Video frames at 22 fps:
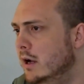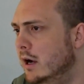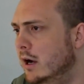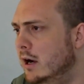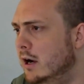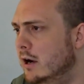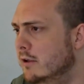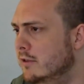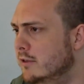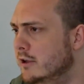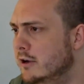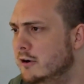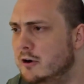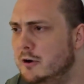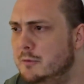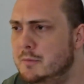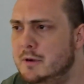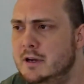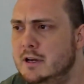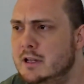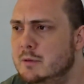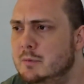There are
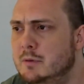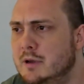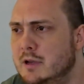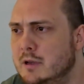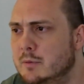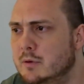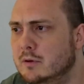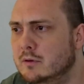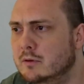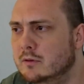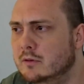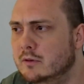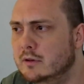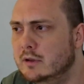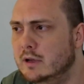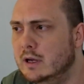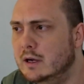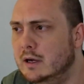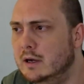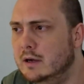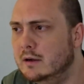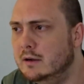many people
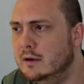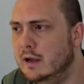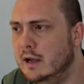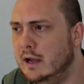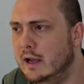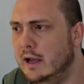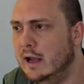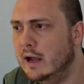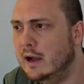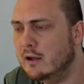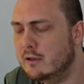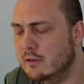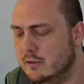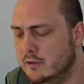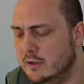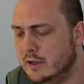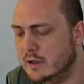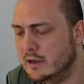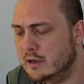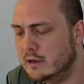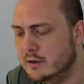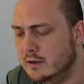out
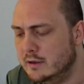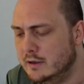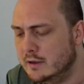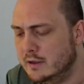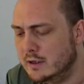there